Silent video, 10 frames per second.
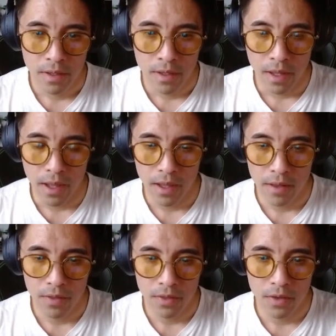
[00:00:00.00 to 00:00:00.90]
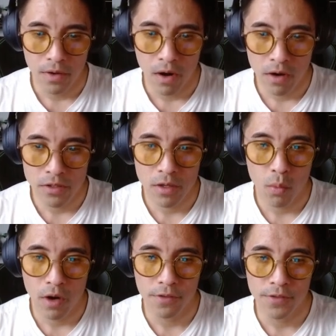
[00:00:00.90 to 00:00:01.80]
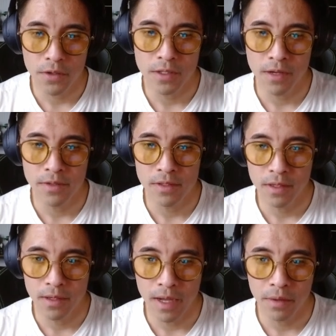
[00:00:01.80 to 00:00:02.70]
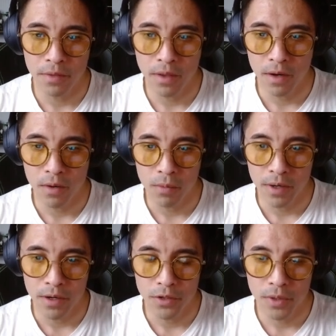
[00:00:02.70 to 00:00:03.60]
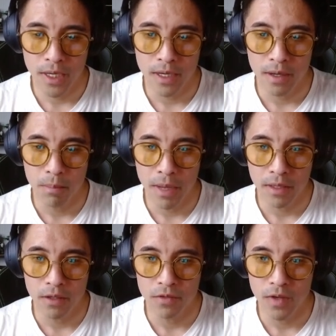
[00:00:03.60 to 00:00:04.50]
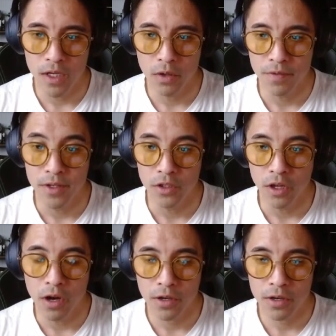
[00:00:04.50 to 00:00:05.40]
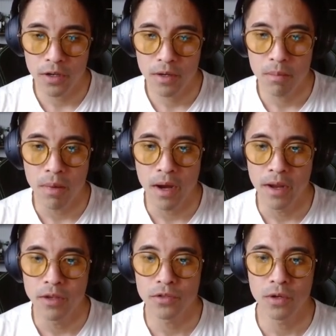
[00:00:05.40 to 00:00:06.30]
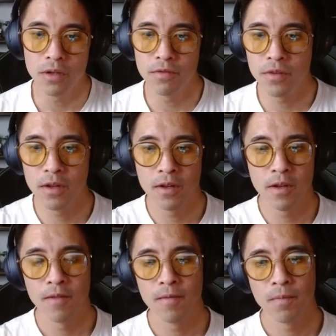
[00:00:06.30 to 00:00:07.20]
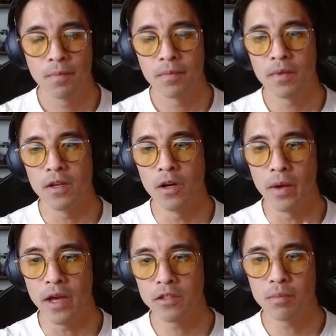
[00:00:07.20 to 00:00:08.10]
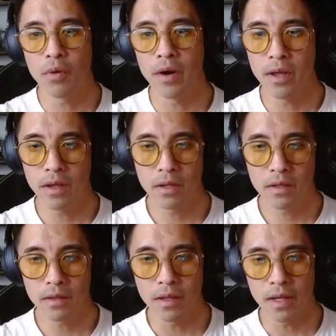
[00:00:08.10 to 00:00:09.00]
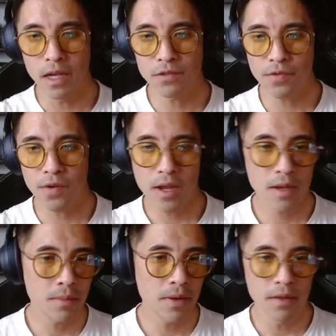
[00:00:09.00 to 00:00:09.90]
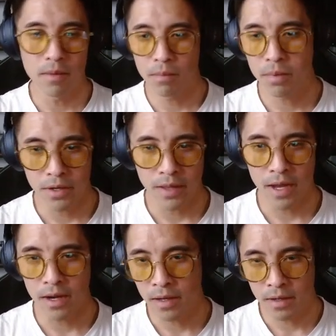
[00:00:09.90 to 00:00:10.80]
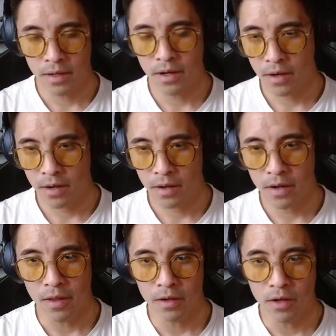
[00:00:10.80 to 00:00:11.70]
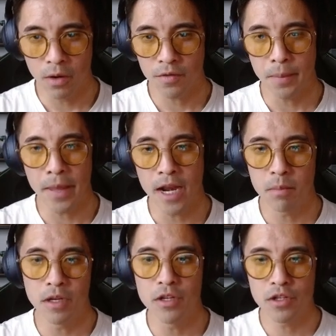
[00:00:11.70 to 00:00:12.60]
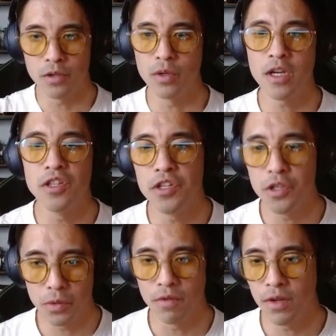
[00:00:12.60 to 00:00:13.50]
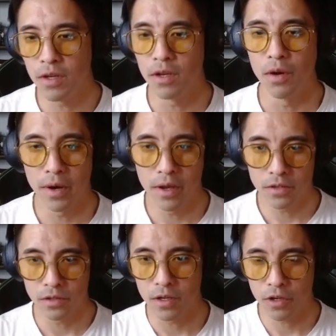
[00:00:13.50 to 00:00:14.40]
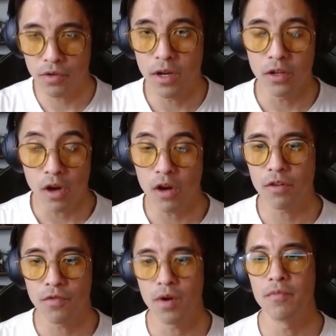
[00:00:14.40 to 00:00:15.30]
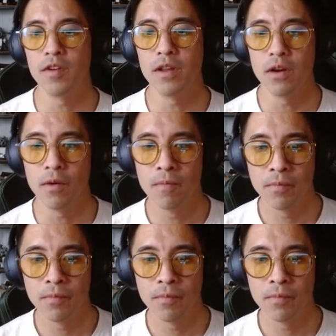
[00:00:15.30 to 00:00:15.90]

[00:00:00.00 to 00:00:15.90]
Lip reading: And there are some workflows that I've seen out there where you can make this video even longer by sort of, exporting the last frame and then putting that in here, and then going from that image, you continue the video, right? So you can create a longer form video